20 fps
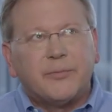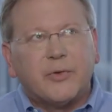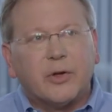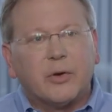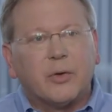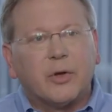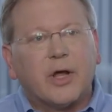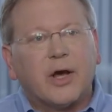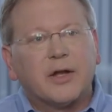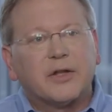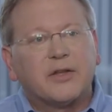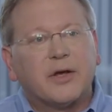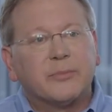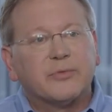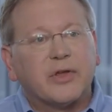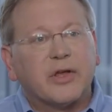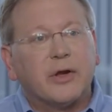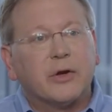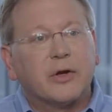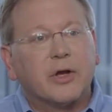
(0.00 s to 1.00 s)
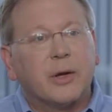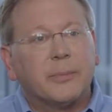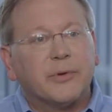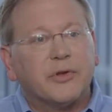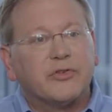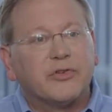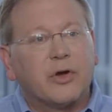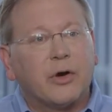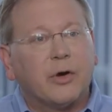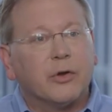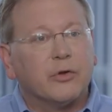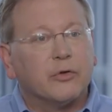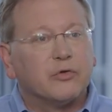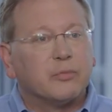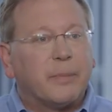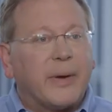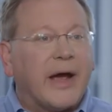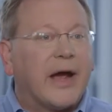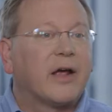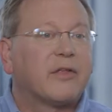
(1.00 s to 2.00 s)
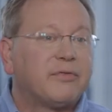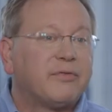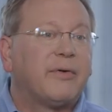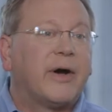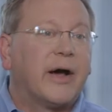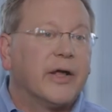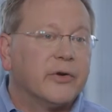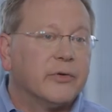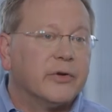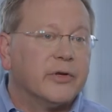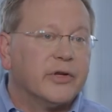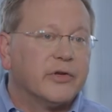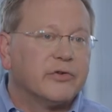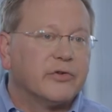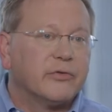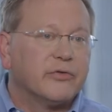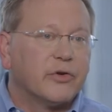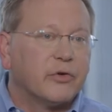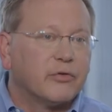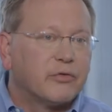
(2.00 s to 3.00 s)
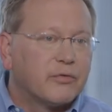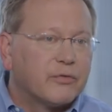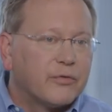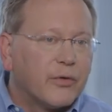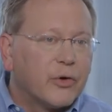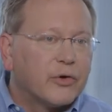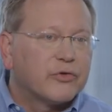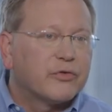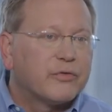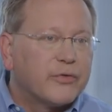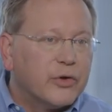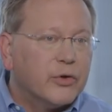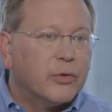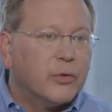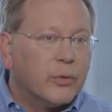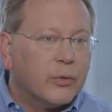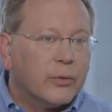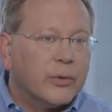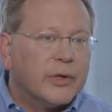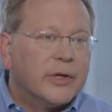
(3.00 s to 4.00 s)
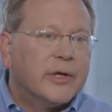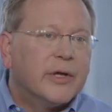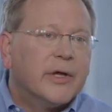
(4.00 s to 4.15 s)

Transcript: you know, a lot of times I hear companies call those pathfinder initiatives, those first few